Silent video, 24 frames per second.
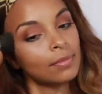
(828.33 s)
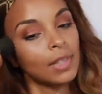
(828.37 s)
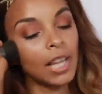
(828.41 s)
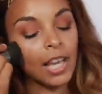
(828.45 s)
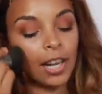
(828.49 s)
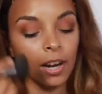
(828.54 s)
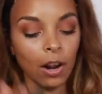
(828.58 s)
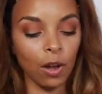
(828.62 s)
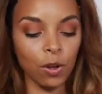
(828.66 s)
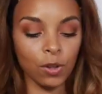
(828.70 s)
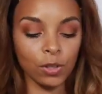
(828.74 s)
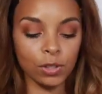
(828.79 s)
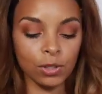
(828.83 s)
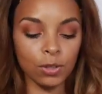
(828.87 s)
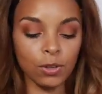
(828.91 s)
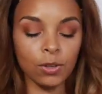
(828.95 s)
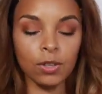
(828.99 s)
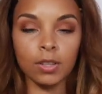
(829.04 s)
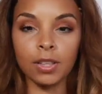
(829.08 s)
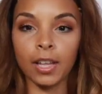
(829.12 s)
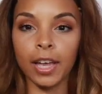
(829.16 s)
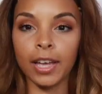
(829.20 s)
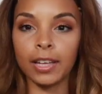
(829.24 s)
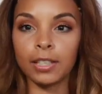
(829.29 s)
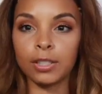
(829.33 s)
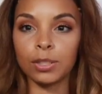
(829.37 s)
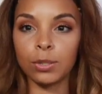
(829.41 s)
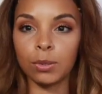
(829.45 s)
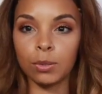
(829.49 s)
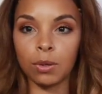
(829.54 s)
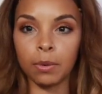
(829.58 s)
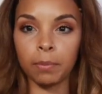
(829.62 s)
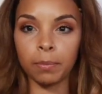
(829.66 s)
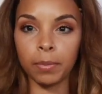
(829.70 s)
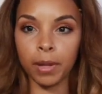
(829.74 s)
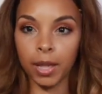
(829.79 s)
And I also like
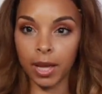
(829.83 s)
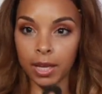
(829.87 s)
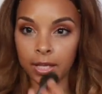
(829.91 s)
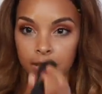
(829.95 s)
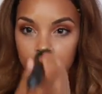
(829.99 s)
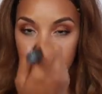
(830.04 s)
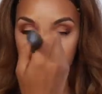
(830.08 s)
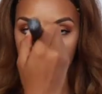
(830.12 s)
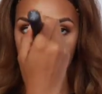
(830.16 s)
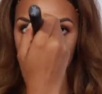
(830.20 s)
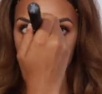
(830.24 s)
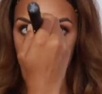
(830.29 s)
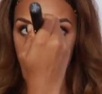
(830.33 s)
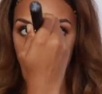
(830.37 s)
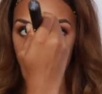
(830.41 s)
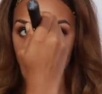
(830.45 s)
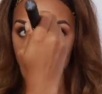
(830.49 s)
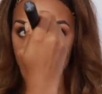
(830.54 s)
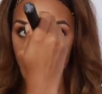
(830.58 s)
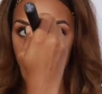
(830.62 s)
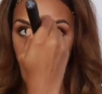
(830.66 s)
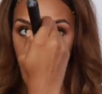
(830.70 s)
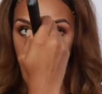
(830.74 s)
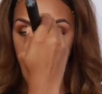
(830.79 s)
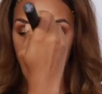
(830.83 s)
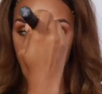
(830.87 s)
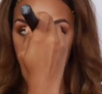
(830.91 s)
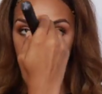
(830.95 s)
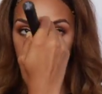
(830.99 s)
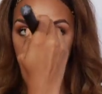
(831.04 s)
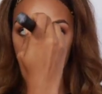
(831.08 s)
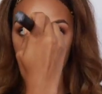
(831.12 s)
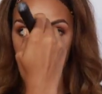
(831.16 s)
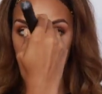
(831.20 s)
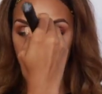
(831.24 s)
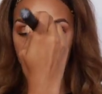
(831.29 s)
to apply some in the center
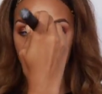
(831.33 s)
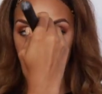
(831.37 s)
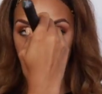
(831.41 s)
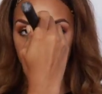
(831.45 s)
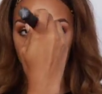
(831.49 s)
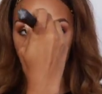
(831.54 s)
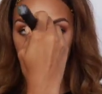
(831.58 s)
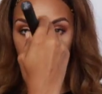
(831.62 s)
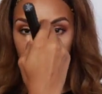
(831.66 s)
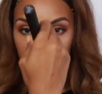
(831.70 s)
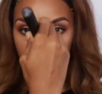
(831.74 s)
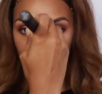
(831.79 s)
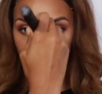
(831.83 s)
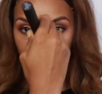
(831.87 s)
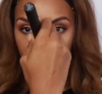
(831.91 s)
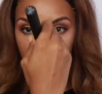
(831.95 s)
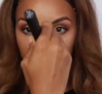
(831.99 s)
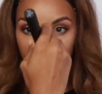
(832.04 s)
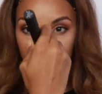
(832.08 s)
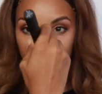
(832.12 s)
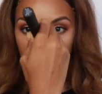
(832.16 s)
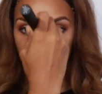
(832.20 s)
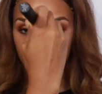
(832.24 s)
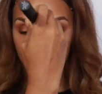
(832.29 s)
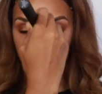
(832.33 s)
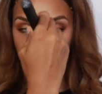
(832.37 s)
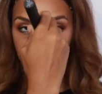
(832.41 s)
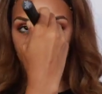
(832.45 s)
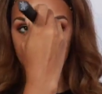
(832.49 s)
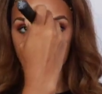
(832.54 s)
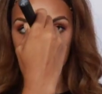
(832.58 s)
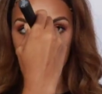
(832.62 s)
here on my nose bridge.